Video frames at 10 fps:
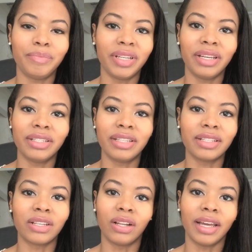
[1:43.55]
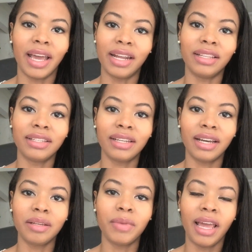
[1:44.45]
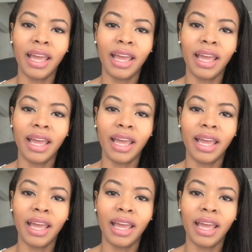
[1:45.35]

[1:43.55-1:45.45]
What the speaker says: because that's all I had at the time,